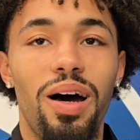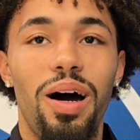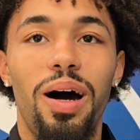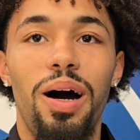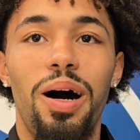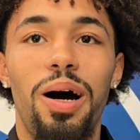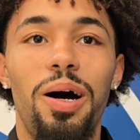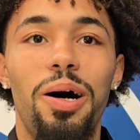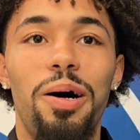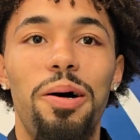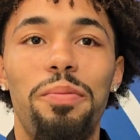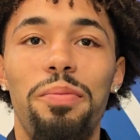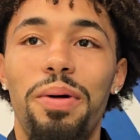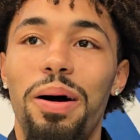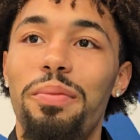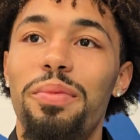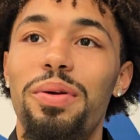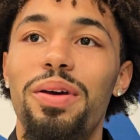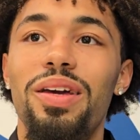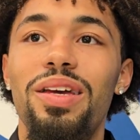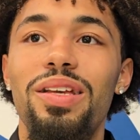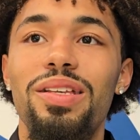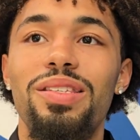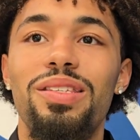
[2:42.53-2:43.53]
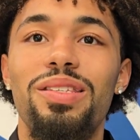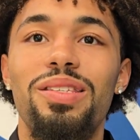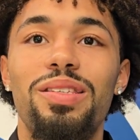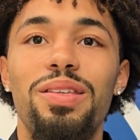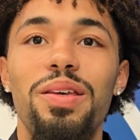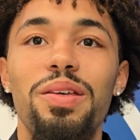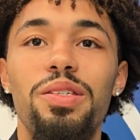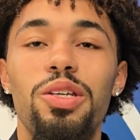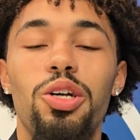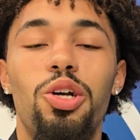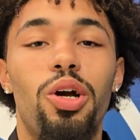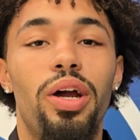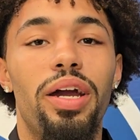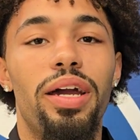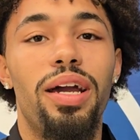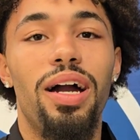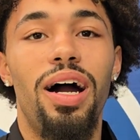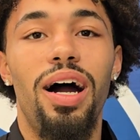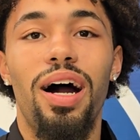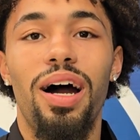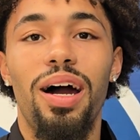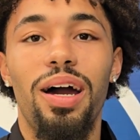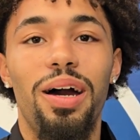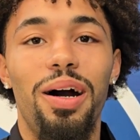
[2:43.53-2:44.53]
Um, I mean, he's he's a great
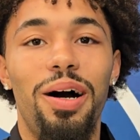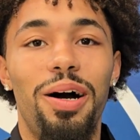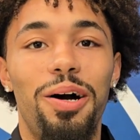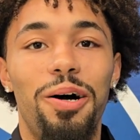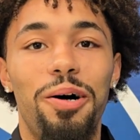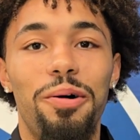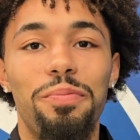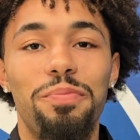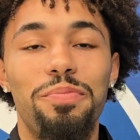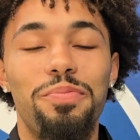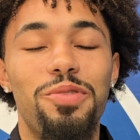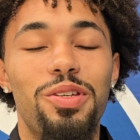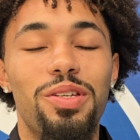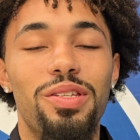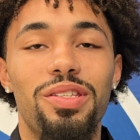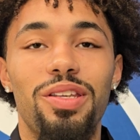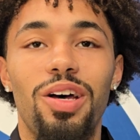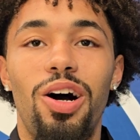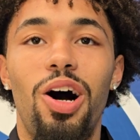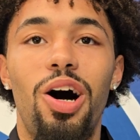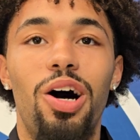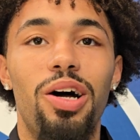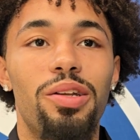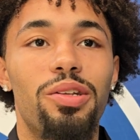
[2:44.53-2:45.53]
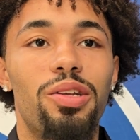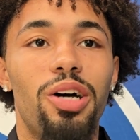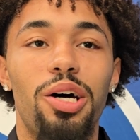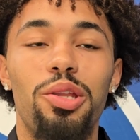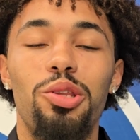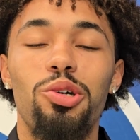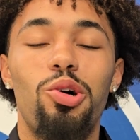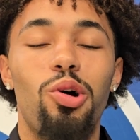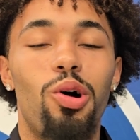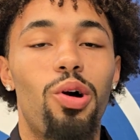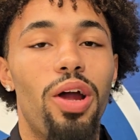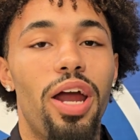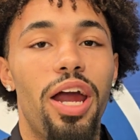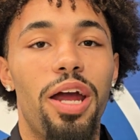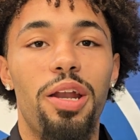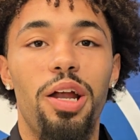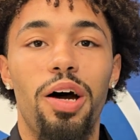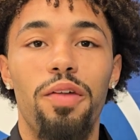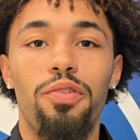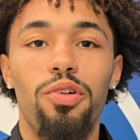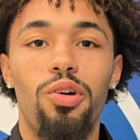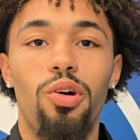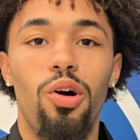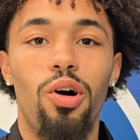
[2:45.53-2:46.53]
guy, yeah. um, just on, on the court and
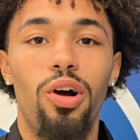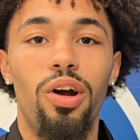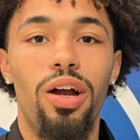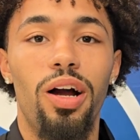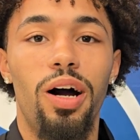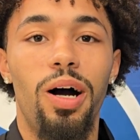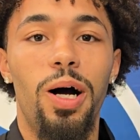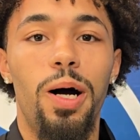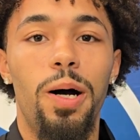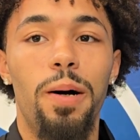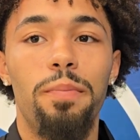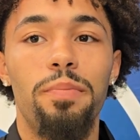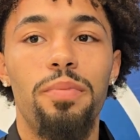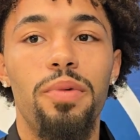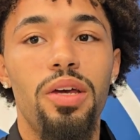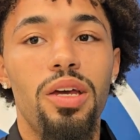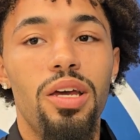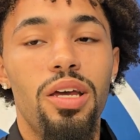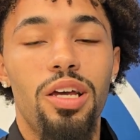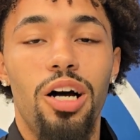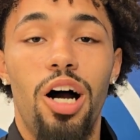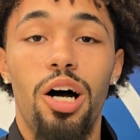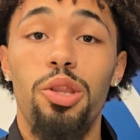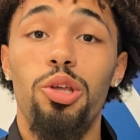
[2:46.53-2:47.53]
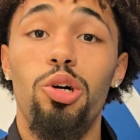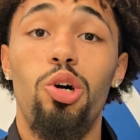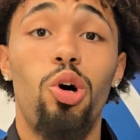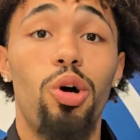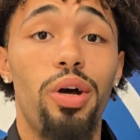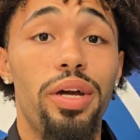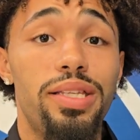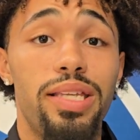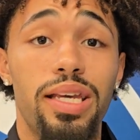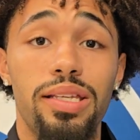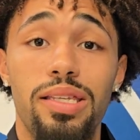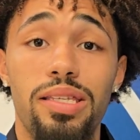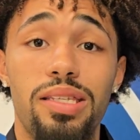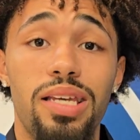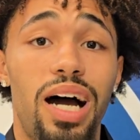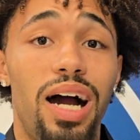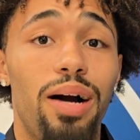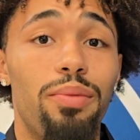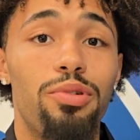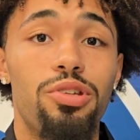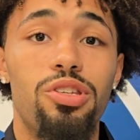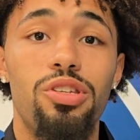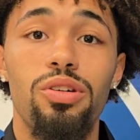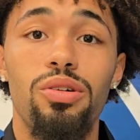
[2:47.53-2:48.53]
off the court. Um, on the court, he takes the
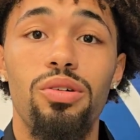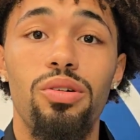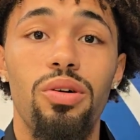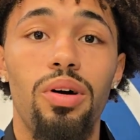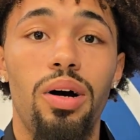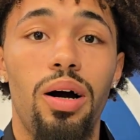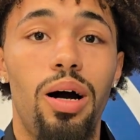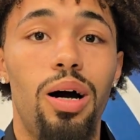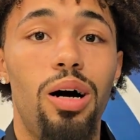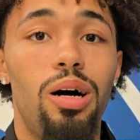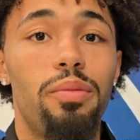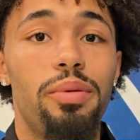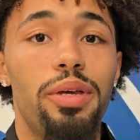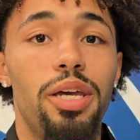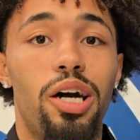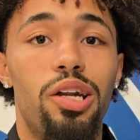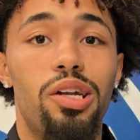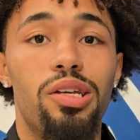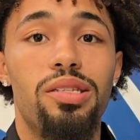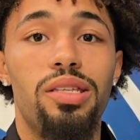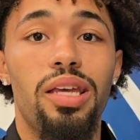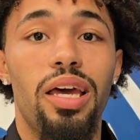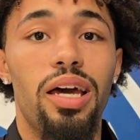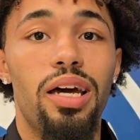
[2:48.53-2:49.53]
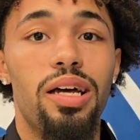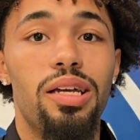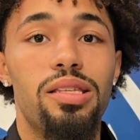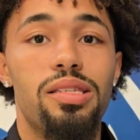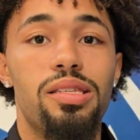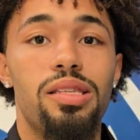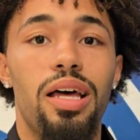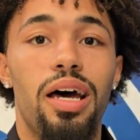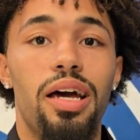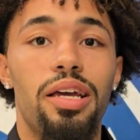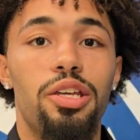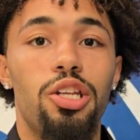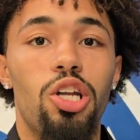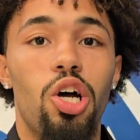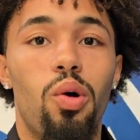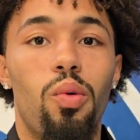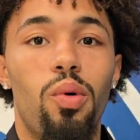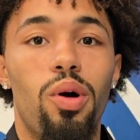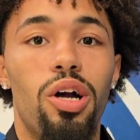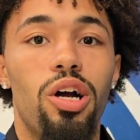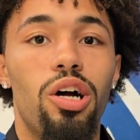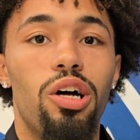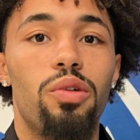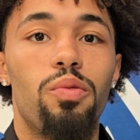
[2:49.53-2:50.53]
time with you. Um, he understands that you know
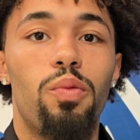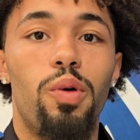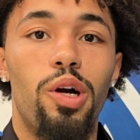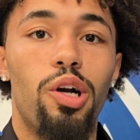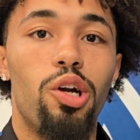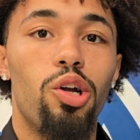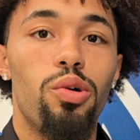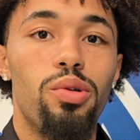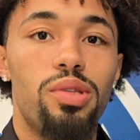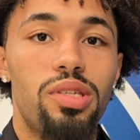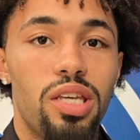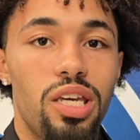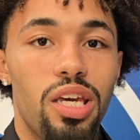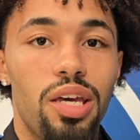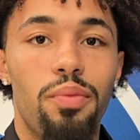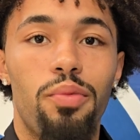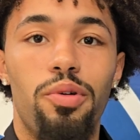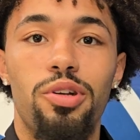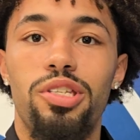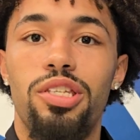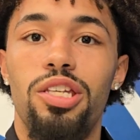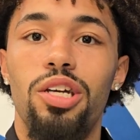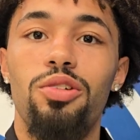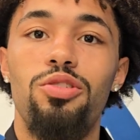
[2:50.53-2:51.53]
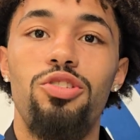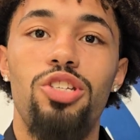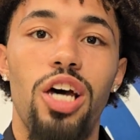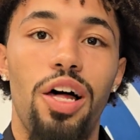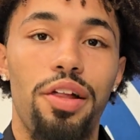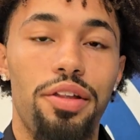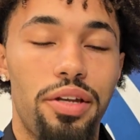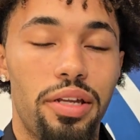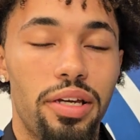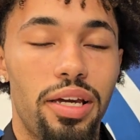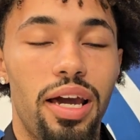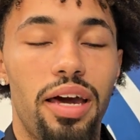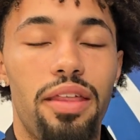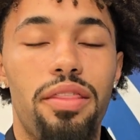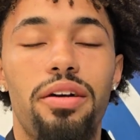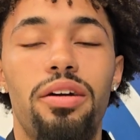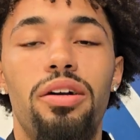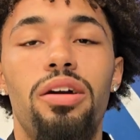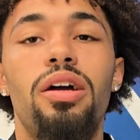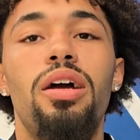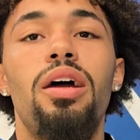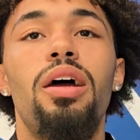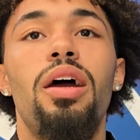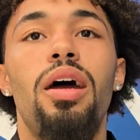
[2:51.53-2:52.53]
we're a, we're a new team. We're still gelling together.